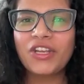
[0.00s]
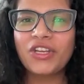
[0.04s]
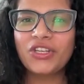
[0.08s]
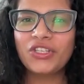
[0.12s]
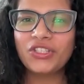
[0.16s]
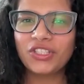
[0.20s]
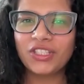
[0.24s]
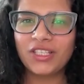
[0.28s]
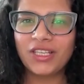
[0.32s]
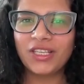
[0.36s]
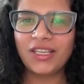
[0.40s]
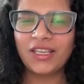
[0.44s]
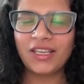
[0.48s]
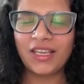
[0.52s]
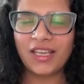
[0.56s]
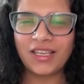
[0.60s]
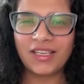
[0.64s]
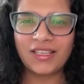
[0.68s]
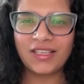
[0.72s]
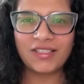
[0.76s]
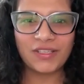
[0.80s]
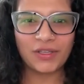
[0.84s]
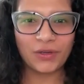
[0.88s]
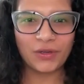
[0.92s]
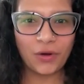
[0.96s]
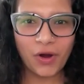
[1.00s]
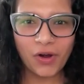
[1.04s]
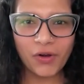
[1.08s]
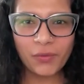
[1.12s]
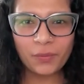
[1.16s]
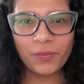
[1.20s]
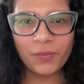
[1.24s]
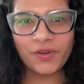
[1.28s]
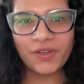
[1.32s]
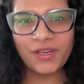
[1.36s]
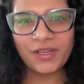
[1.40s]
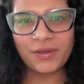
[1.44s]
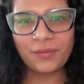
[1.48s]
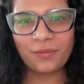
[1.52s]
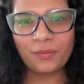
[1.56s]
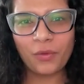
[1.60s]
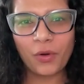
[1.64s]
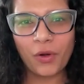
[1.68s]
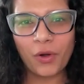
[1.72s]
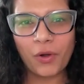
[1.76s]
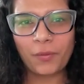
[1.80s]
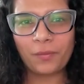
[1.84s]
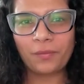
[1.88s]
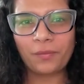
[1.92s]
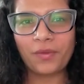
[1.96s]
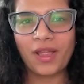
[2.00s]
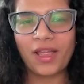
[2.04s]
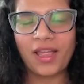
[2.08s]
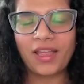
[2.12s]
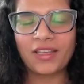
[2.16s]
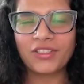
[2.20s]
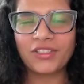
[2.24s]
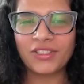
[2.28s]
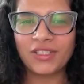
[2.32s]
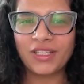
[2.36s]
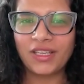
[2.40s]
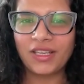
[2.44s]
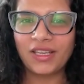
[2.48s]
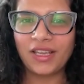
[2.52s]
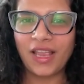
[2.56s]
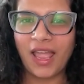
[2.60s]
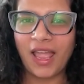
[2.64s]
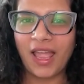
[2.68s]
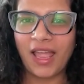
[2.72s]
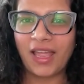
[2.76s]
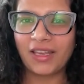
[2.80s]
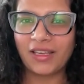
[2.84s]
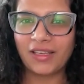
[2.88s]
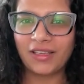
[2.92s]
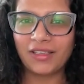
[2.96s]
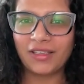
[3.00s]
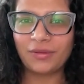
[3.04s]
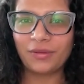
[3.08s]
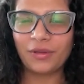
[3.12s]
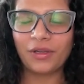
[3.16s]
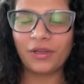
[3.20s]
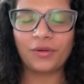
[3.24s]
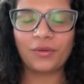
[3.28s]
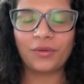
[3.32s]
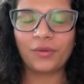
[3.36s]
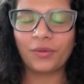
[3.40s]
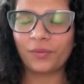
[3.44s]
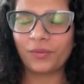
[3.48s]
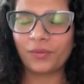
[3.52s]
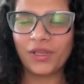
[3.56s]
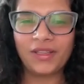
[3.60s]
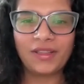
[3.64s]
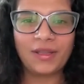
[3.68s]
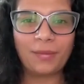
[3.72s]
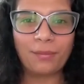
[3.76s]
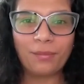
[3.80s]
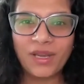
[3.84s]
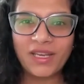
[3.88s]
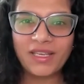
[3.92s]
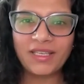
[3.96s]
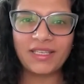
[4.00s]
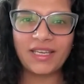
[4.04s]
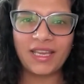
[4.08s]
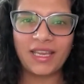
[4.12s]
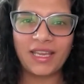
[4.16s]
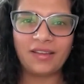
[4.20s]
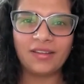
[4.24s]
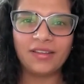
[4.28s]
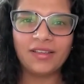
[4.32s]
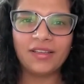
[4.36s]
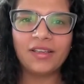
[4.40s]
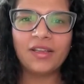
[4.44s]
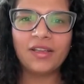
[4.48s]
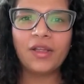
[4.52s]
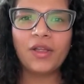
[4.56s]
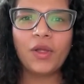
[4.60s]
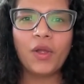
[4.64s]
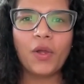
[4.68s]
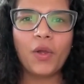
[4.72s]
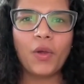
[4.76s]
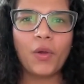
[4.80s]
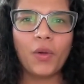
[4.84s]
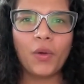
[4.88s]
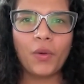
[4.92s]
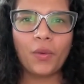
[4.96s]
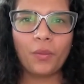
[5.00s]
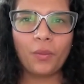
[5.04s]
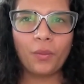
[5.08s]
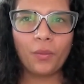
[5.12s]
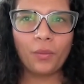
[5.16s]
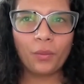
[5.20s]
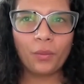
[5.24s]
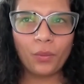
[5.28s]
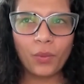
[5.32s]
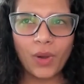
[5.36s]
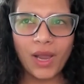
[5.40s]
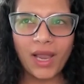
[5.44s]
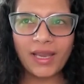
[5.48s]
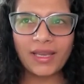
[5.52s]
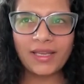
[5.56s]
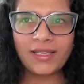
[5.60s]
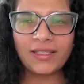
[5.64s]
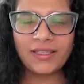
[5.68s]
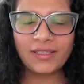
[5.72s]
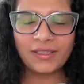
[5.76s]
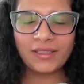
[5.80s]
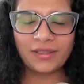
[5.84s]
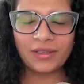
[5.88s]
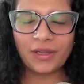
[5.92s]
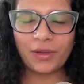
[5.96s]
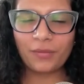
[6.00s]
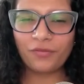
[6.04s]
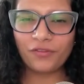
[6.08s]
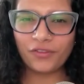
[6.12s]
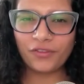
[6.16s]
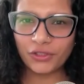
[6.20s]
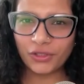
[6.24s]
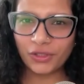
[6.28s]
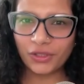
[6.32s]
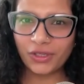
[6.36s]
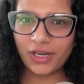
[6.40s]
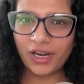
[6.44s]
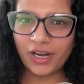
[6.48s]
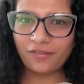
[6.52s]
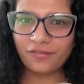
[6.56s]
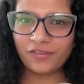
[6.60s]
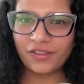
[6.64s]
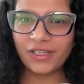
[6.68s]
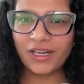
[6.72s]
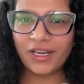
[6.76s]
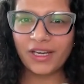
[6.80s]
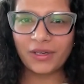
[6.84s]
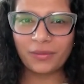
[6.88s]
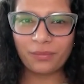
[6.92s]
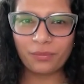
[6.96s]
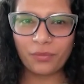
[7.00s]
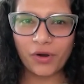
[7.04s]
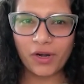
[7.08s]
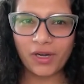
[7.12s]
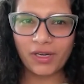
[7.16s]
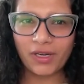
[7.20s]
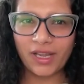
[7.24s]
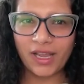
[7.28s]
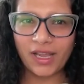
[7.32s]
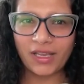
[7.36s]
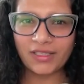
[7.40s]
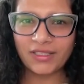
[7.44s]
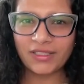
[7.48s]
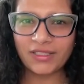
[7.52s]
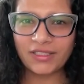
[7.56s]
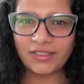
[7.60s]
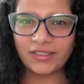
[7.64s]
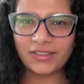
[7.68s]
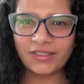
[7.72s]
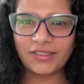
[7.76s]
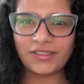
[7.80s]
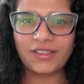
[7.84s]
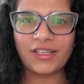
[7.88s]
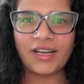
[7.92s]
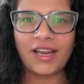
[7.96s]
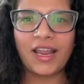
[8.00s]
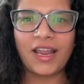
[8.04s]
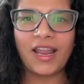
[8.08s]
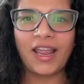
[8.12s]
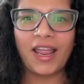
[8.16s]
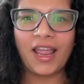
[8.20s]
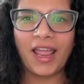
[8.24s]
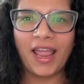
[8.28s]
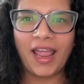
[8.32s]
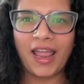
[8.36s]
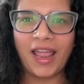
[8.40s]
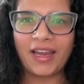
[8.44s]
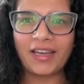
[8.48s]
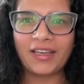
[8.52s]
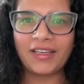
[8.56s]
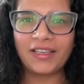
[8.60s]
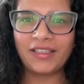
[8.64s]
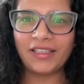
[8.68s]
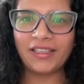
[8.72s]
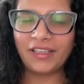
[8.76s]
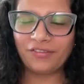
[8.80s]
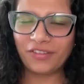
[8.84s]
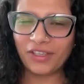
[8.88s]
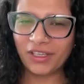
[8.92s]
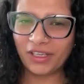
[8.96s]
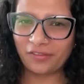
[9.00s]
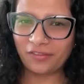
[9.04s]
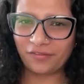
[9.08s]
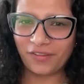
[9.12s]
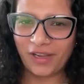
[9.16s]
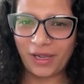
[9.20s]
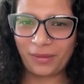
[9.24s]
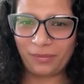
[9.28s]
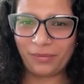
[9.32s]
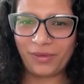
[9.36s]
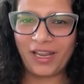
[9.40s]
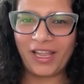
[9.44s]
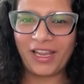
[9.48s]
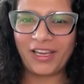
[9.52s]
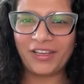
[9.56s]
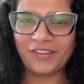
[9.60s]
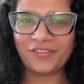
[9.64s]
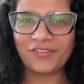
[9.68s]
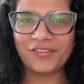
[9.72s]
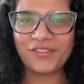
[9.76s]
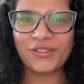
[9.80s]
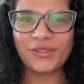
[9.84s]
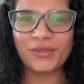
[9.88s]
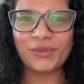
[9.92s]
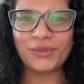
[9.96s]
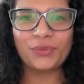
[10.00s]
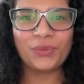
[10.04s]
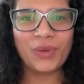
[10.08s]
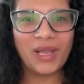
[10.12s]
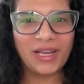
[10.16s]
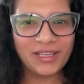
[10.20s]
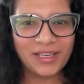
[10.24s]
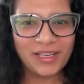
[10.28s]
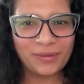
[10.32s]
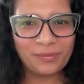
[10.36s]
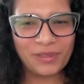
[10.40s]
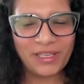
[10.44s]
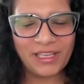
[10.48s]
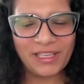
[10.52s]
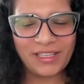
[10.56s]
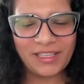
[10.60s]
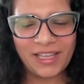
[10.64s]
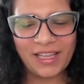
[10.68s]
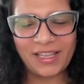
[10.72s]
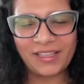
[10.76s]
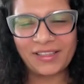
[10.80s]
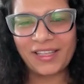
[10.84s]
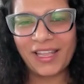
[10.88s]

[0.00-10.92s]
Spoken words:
She is a corporate mom. She and in the midday, while a photographer and a podcaster and living a farm life. So welcome, Lina.